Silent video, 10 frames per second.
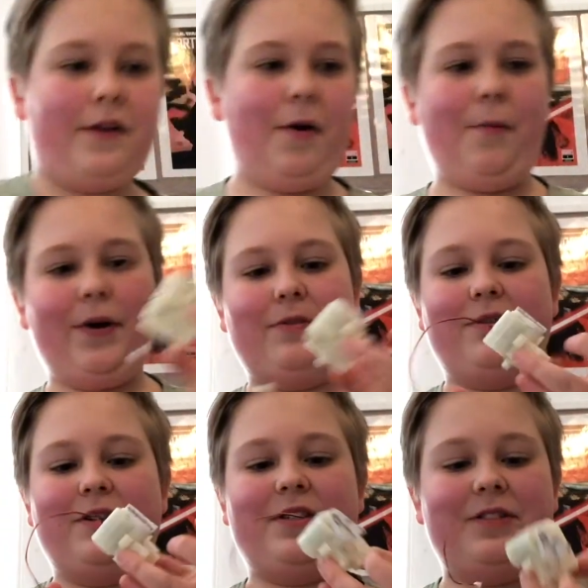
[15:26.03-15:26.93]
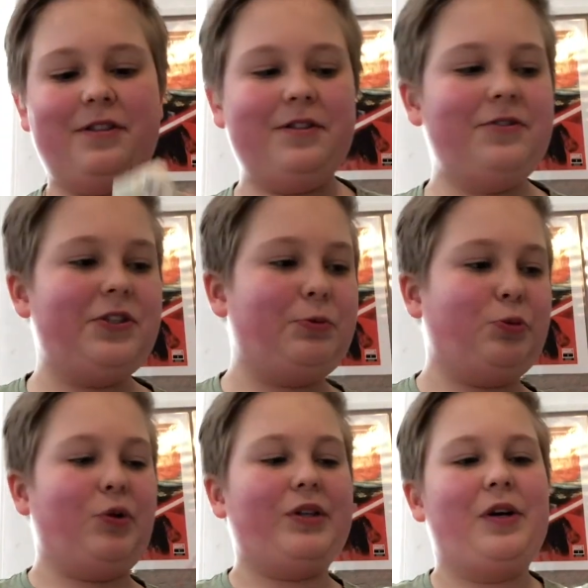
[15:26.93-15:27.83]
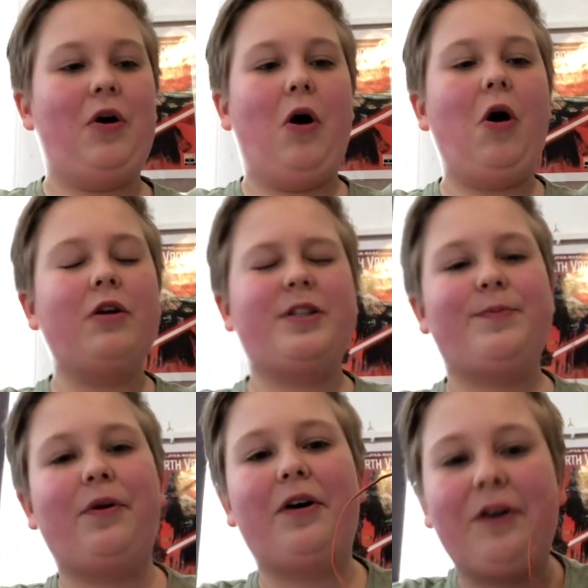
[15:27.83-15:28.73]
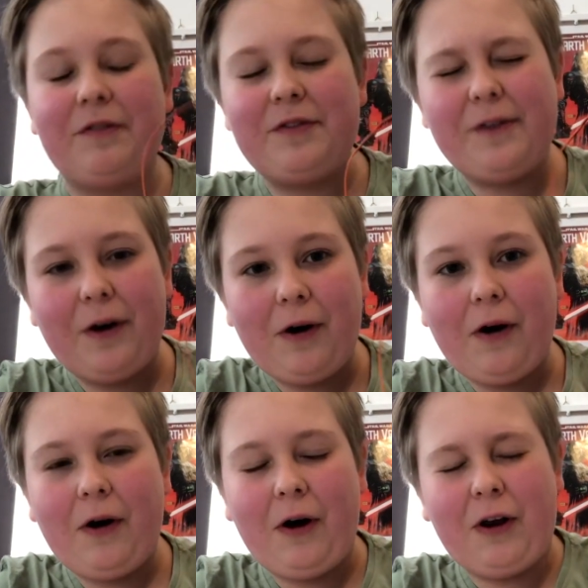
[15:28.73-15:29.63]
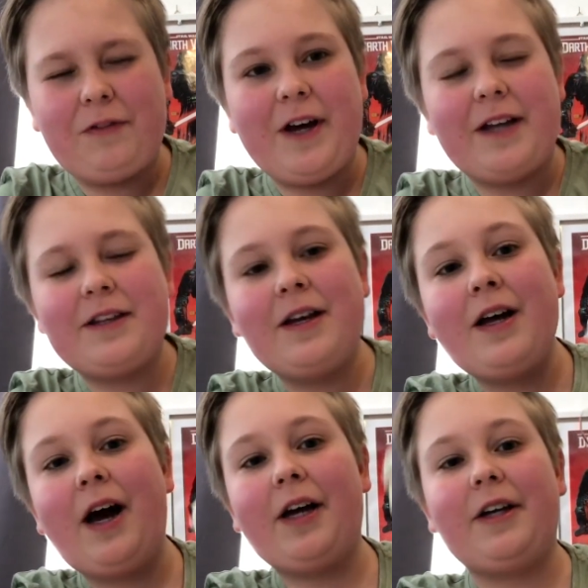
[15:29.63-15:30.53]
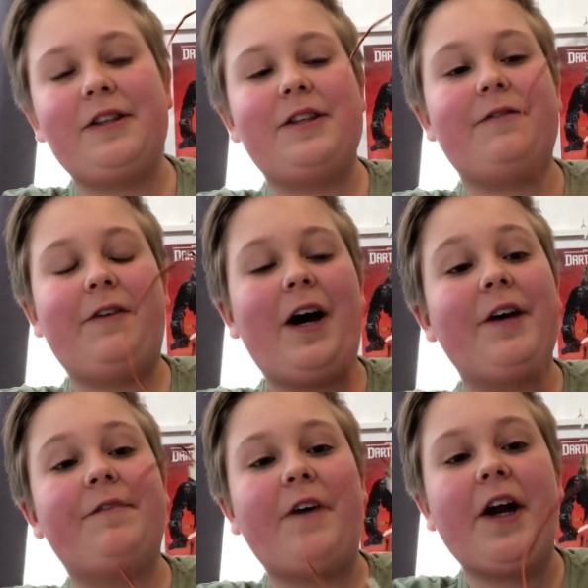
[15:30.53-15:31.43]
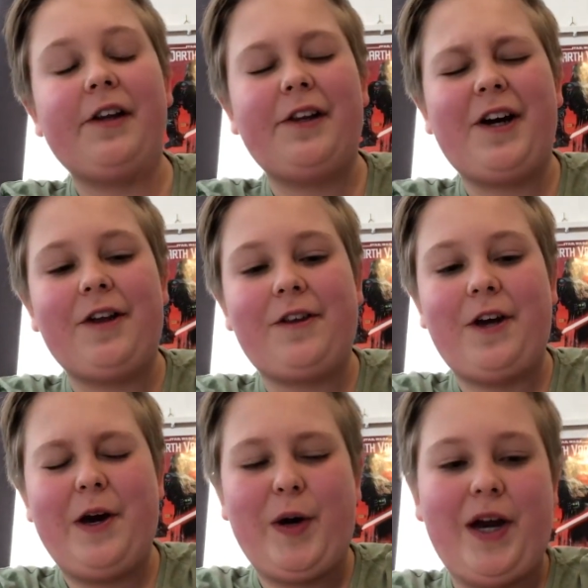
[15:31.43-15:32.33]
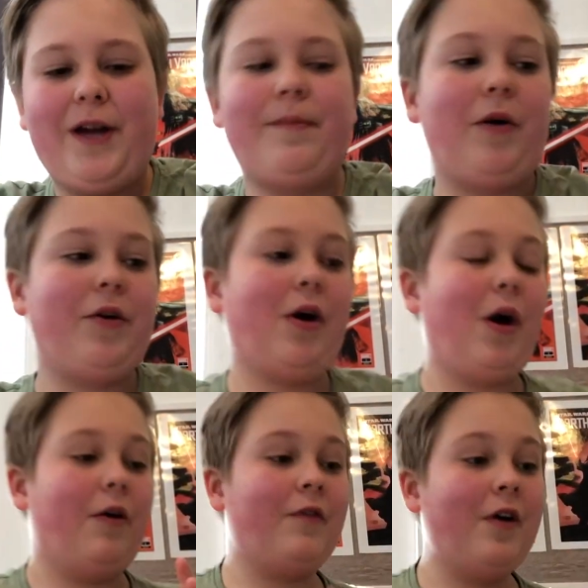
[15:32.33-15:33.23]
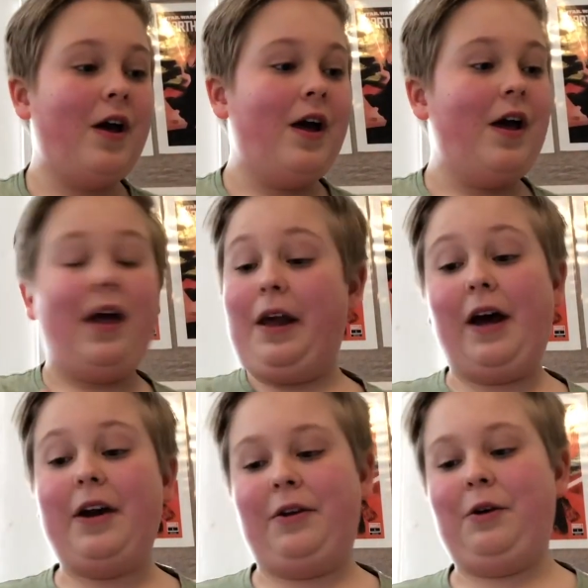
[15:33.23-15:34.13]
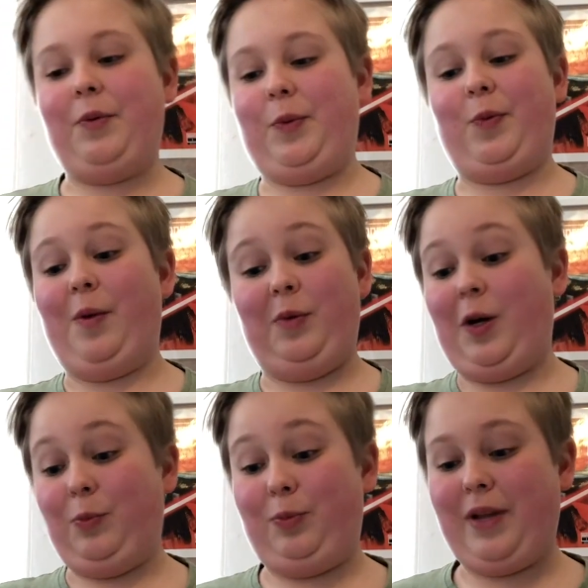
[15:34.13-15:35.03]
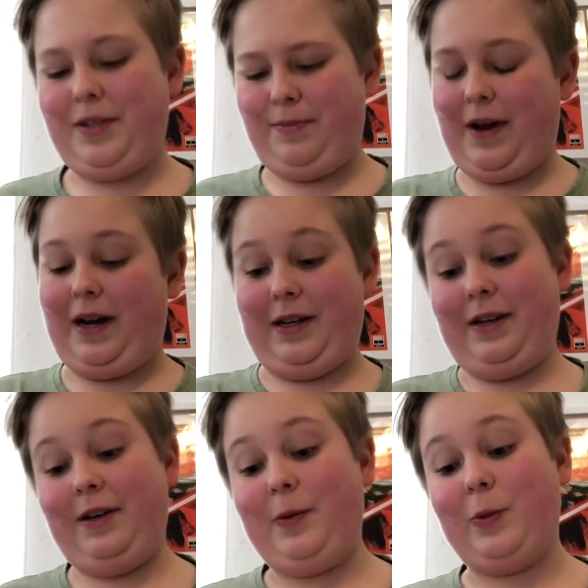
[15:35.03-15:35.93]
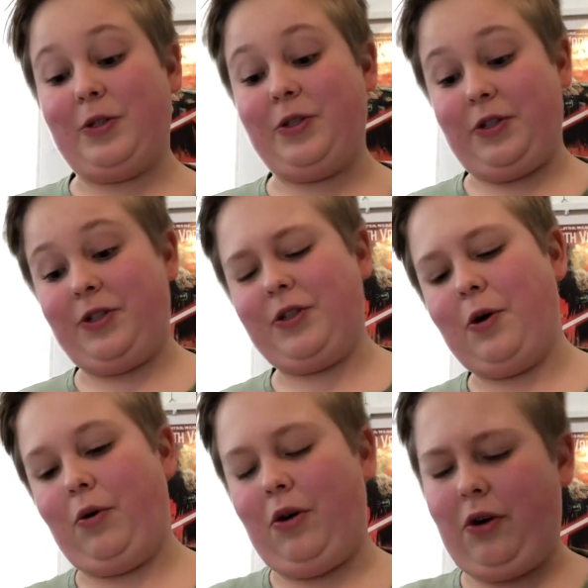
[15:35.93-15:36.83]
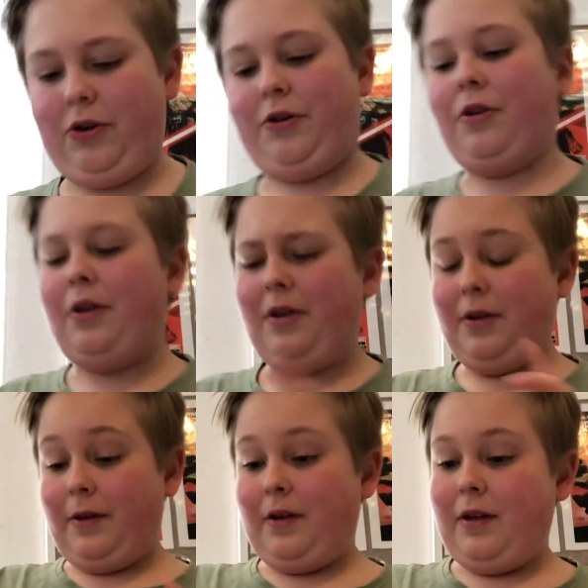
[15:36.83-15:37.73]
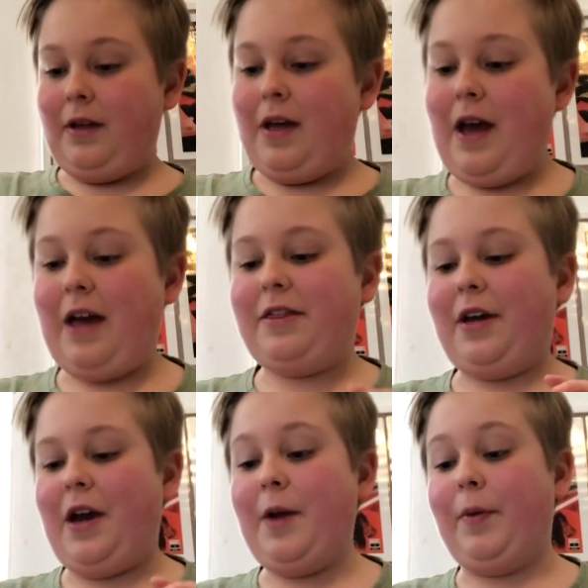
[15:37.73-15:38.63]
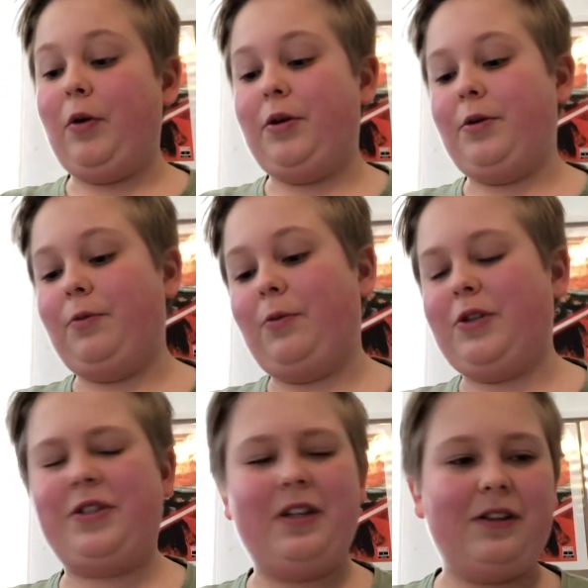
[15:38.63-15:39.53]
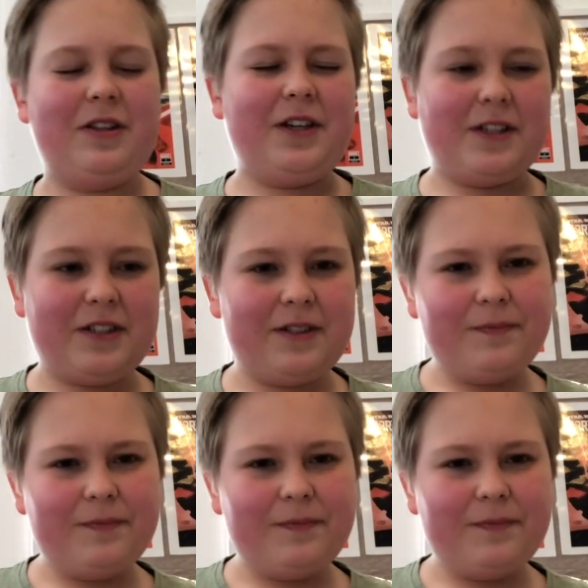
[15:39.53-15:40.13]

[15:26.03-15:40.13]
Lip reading: Oh my goodness, this was like the hardest part of all of that. I finally got the head motor off, and I don't know if I will place it back. It was just so hard, and the head motor was still just.